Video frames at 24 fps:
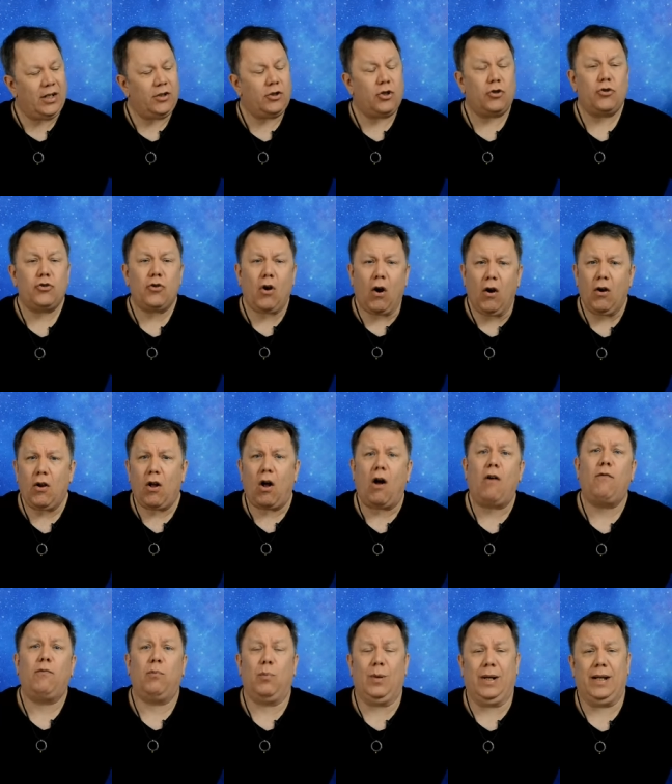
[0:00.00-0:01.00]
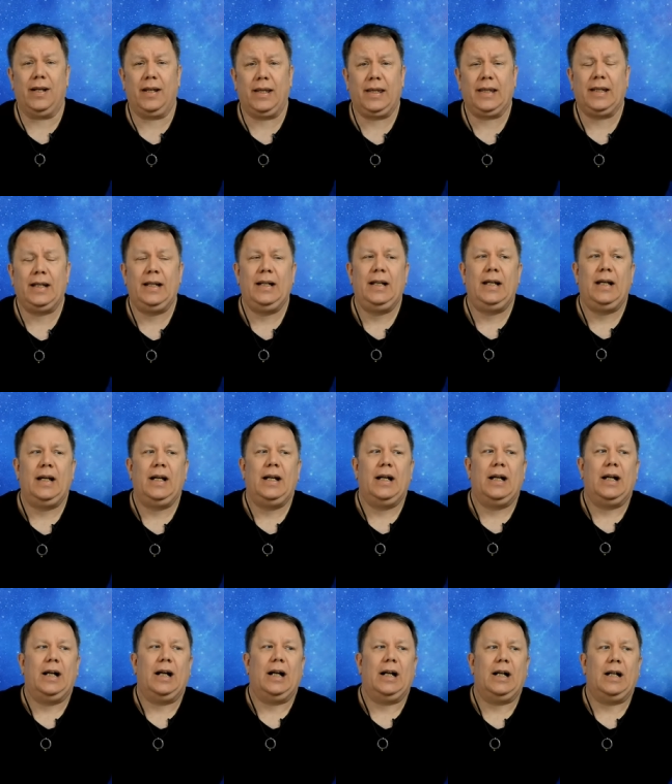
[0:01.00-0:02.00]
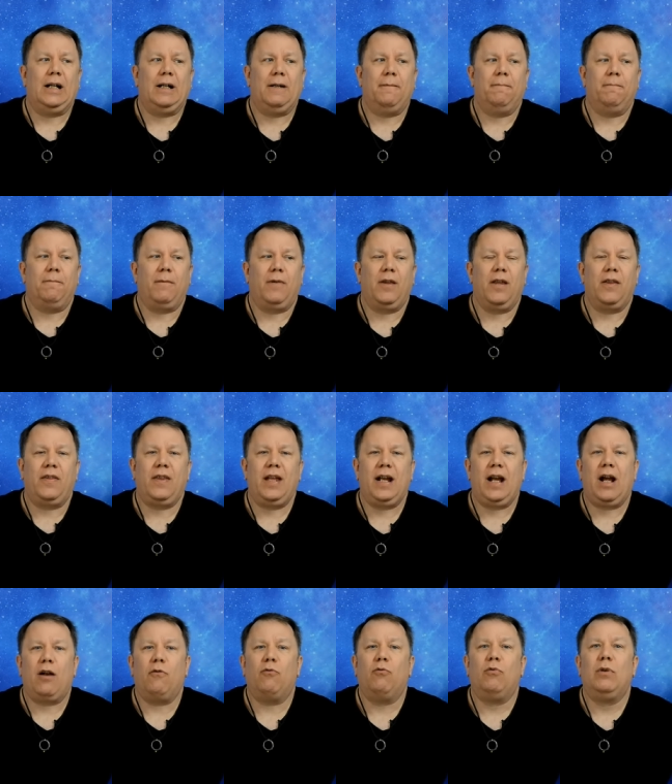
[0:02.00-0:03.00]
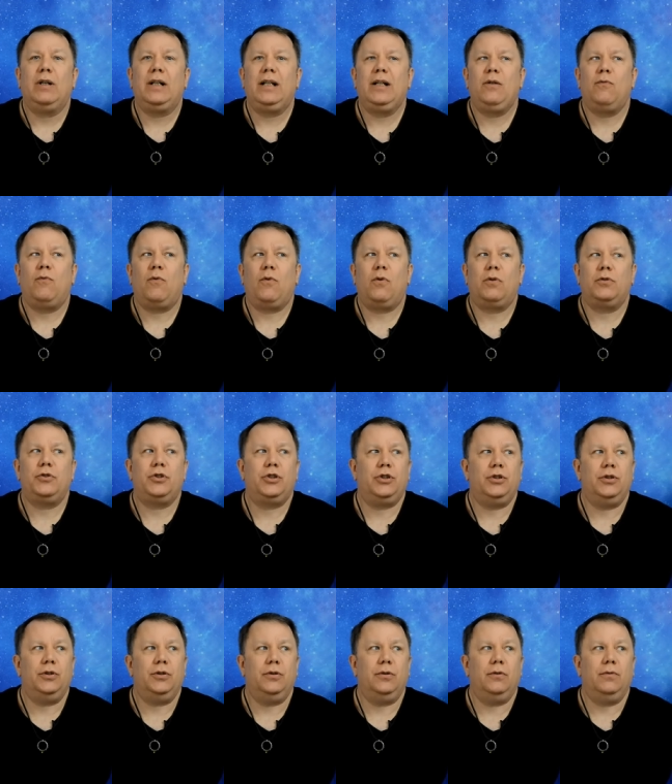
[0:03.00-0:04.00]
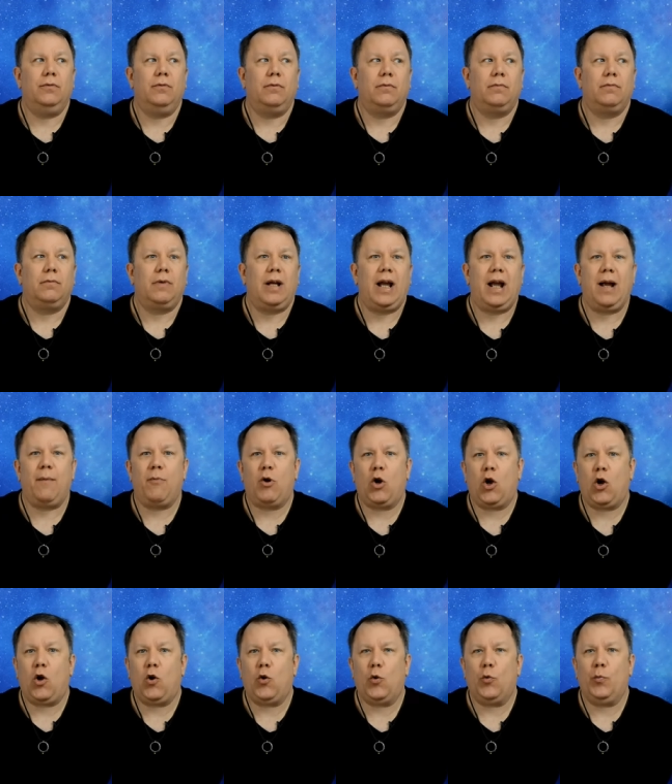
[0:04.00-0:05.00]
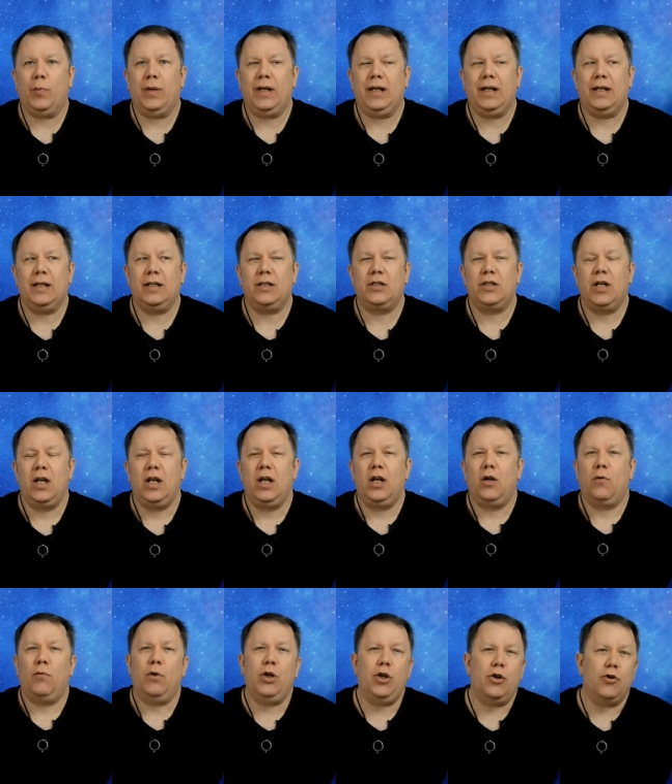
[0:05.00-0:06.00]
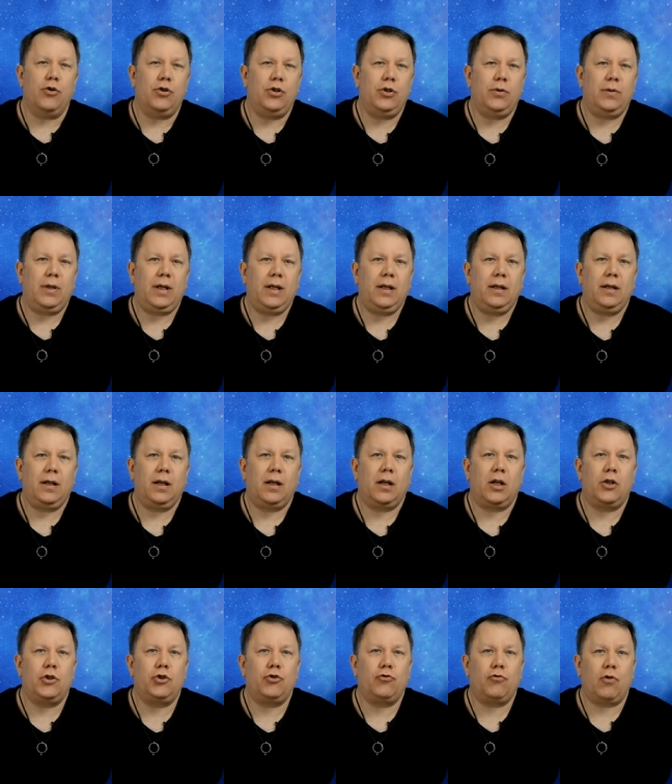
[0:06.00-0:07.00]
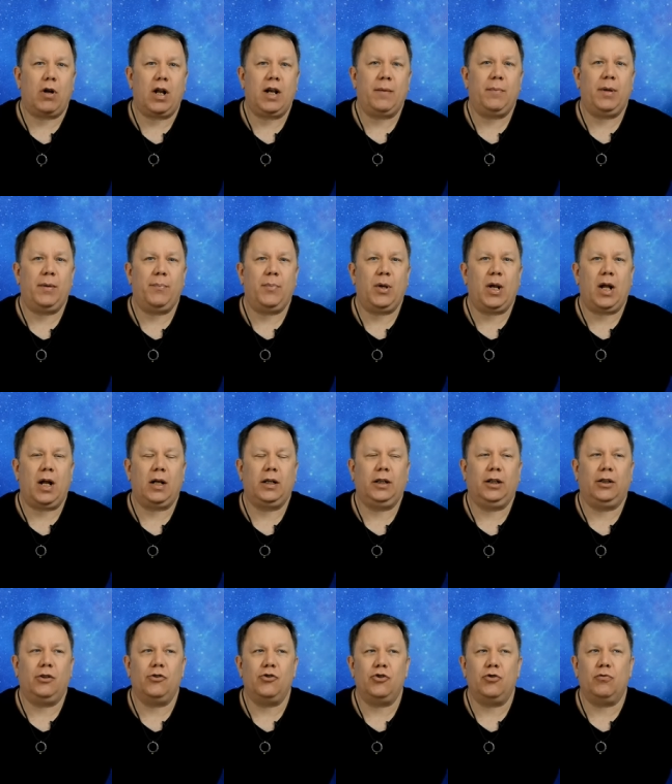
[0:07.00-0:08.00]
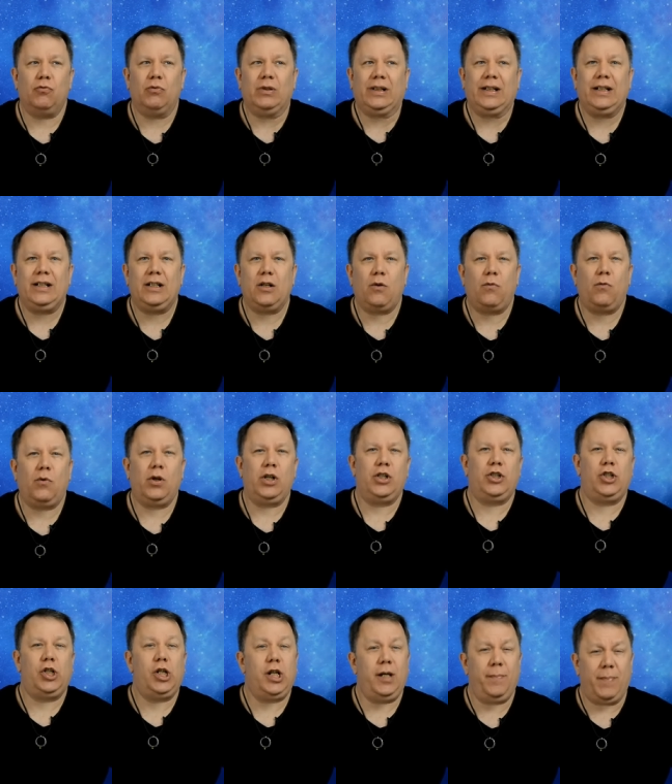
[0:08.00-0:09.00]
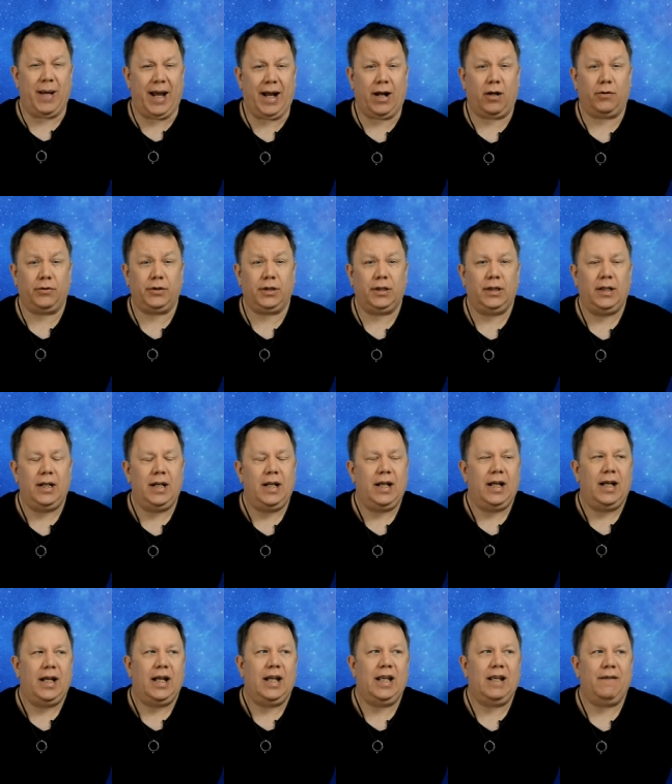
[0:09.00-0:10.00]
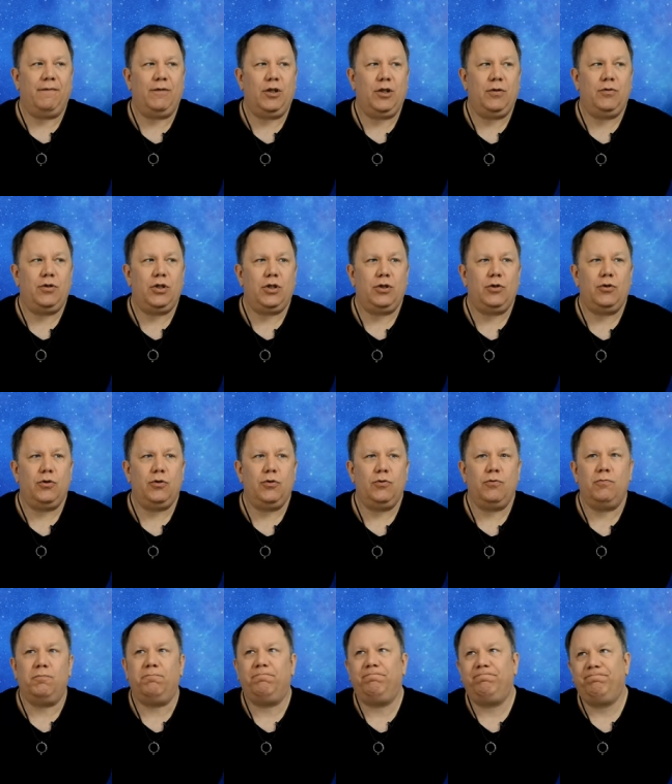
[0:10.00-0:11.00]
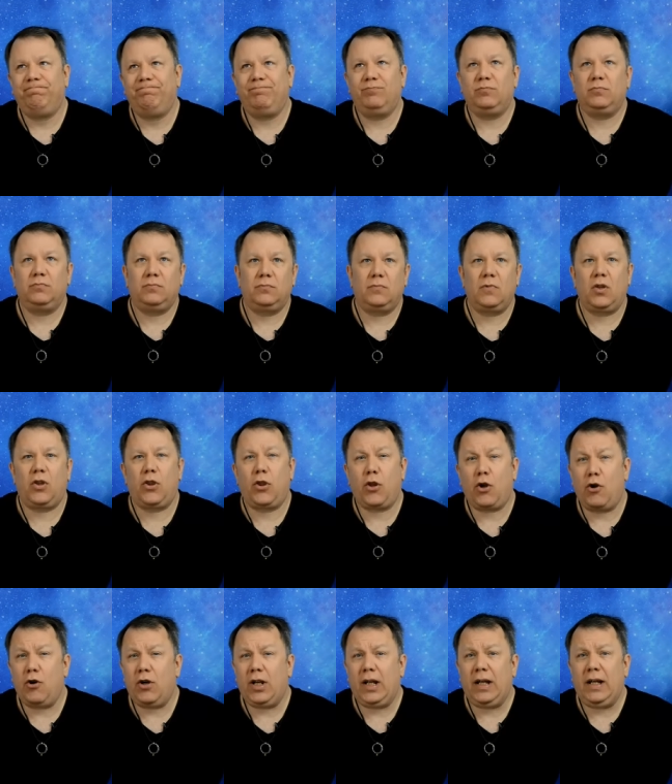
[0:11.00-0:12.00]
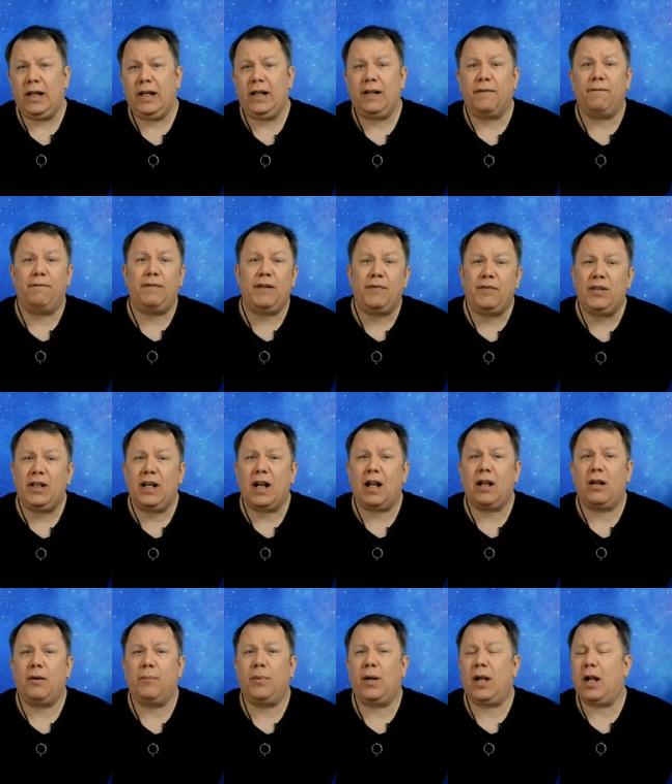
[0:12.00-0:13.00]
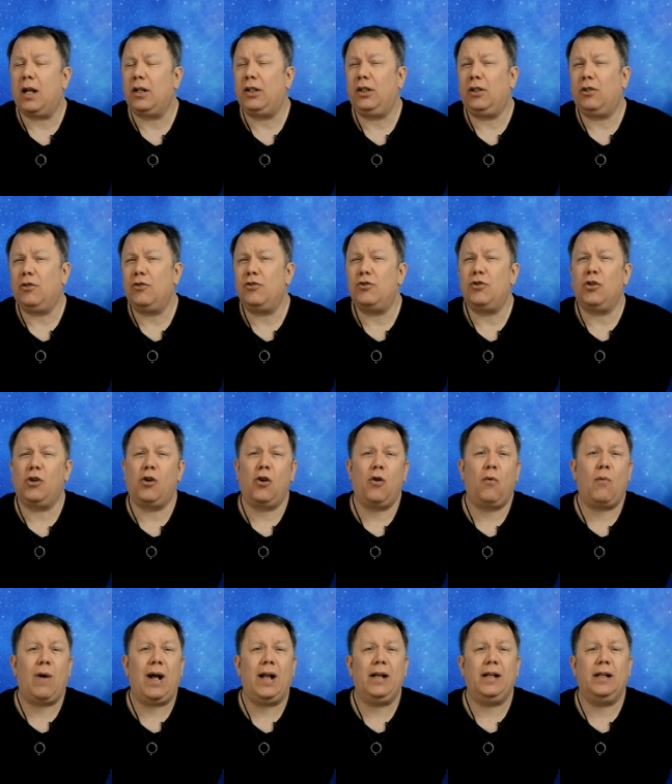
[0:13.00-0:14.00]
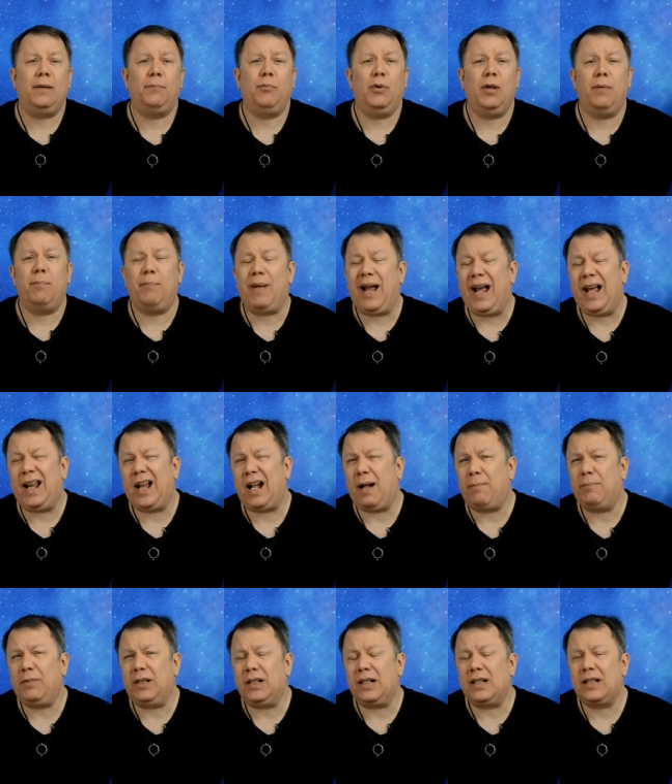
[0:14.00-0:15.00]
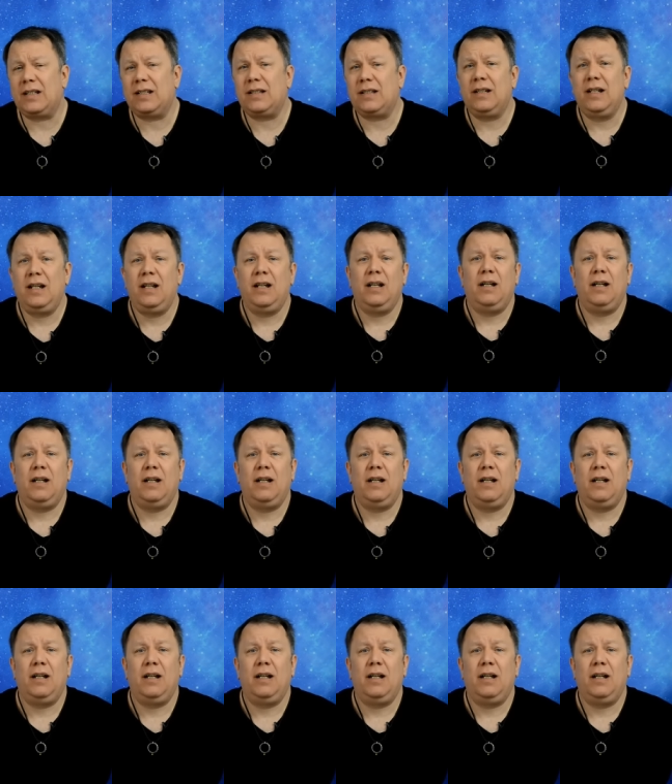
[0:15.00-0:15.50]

To start off with, um, the thing I really want to hammer home is when you're doing astronomy binoculars, you really don't want to cheap out. If you do 30 to $50 binoculars, you're going to wind up with bad optics,